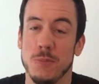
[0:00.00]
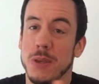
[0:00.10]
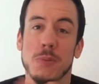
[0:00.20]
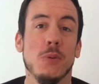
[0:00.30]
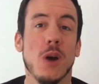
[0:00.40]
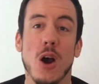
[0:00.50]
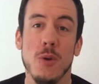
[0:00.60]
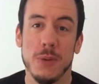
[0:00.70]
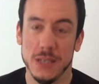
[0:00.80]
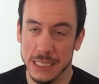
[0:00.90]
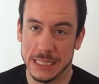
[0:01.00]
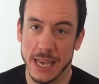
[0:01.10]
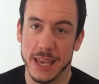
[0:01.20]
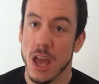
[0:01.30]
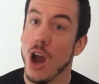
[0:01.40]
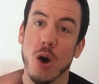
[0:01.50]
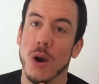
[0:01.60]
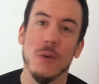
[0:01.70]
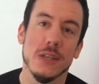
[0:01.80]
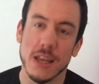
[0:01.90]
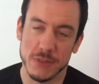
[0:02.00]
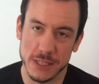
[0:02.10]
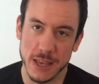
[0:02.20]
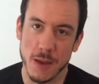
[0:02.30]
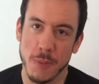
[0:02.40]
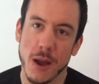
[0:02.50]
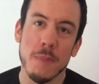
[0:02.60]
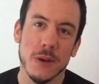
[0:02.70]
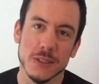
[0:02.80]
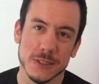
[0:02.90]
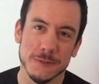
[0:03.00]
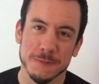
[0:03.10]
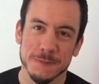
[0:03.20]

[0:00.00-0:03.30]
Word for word: People will openly say, oh, I would never date a bi person.